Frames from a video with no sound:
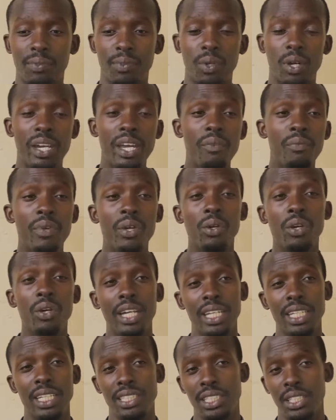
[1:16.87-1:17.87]
For every
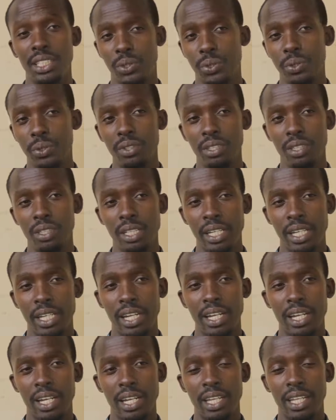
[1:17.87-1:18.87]
organization,
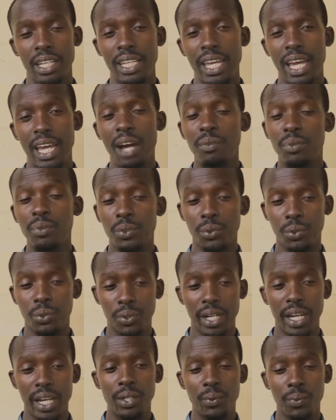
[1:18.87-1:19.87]
they have to
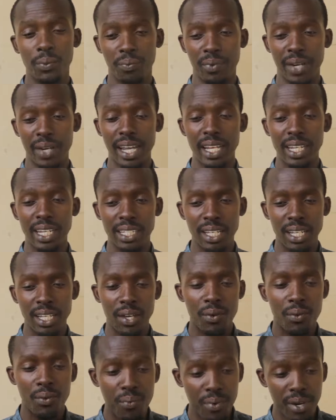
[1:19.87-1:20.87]
try to find
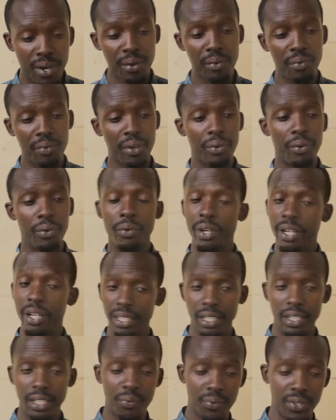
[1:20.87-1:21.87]
very, very
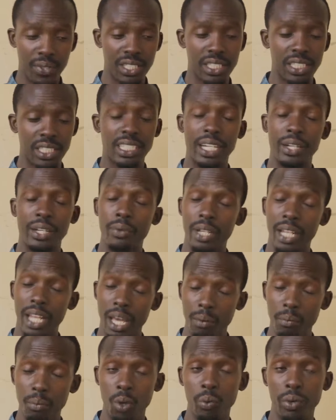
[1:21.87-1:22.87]
efficient and
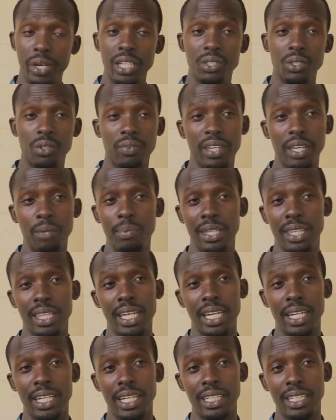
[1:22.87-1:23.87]
reliable ways of keeping
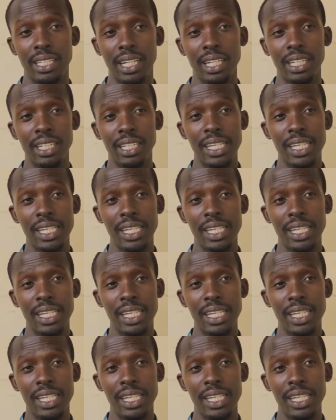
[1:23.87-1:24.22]
their data